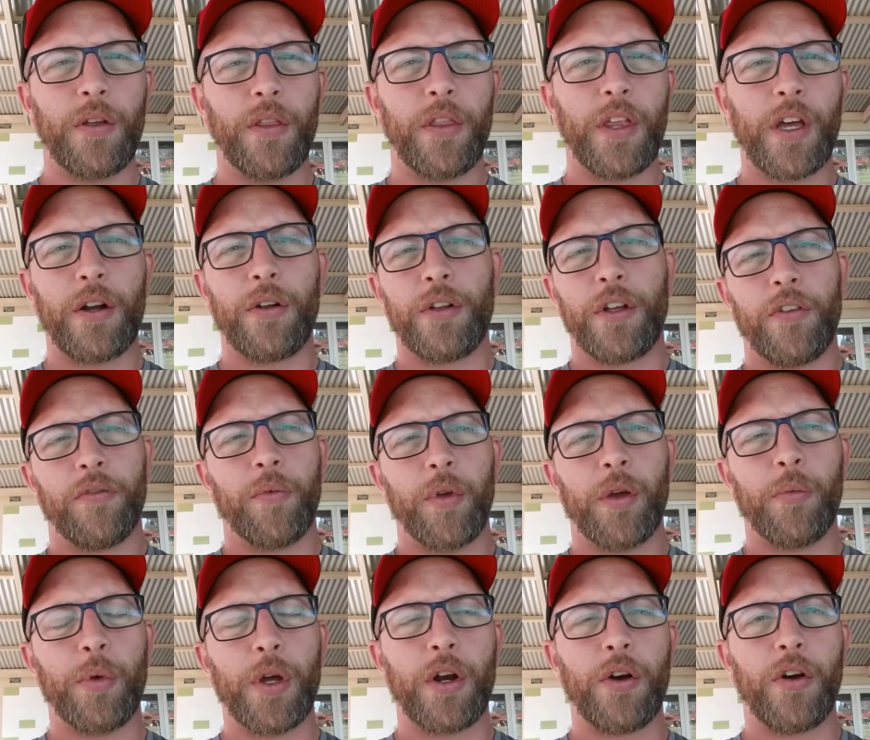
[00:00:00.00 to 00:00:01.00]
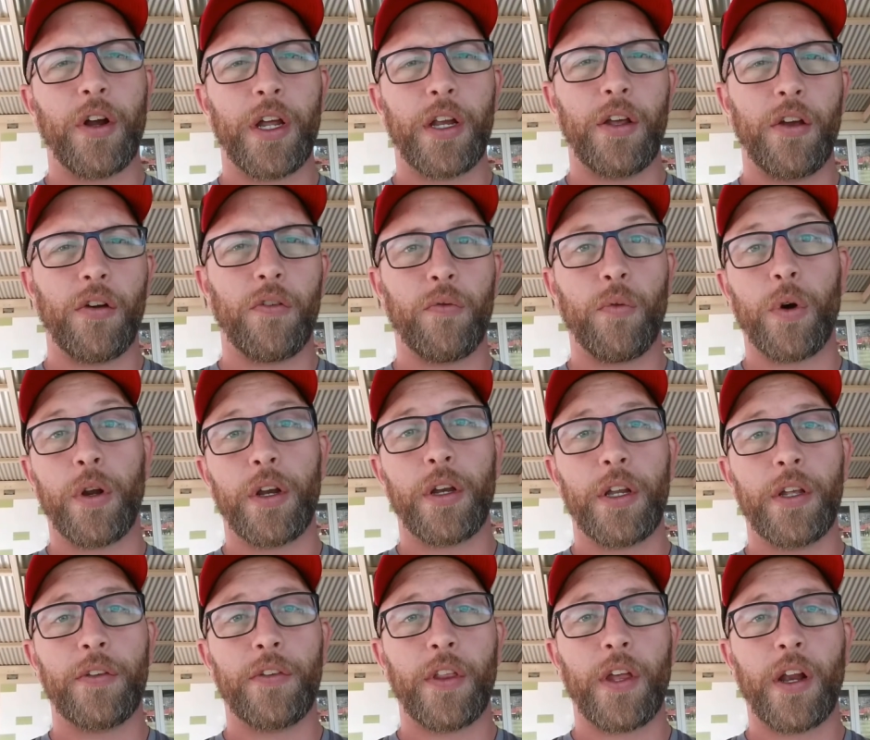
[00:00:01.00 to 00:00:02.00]
that'll give me a better idea of what it
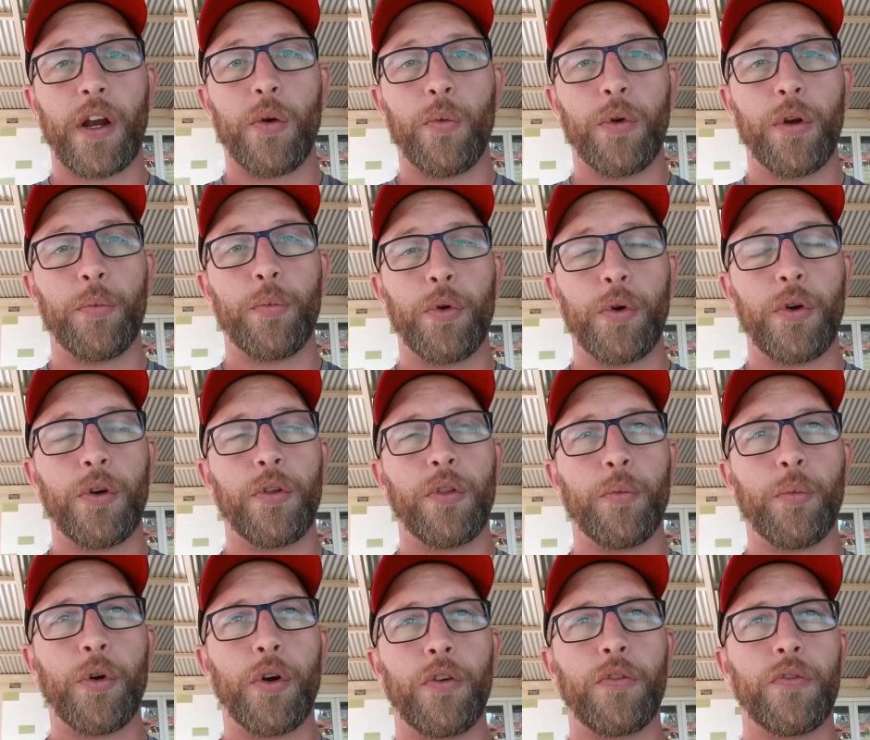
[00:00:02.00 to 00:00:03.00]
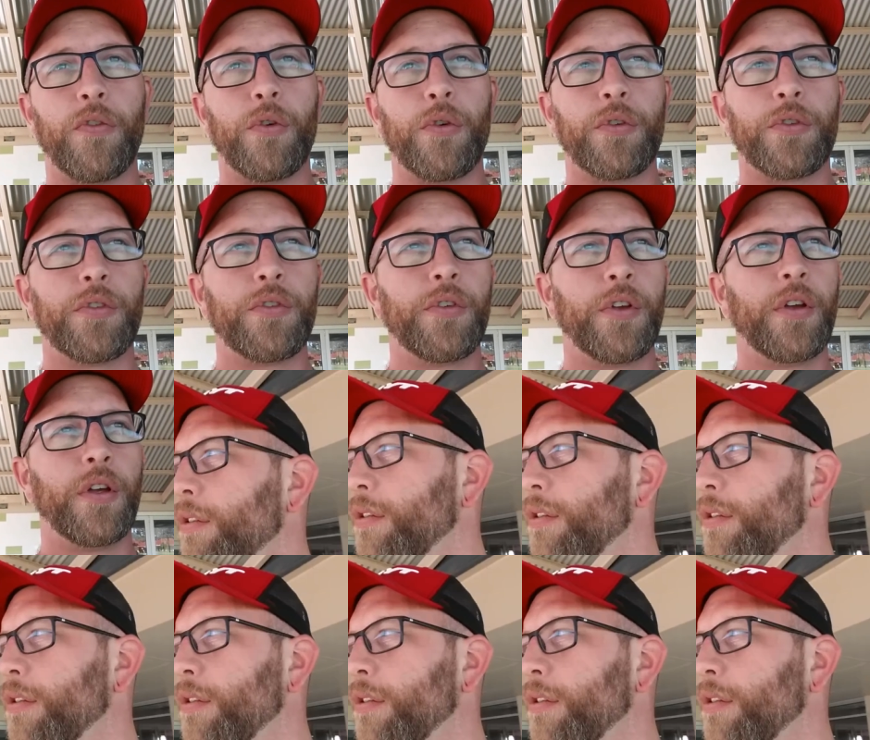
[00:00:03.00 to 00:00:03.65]
is that I want to put on the Pro Force.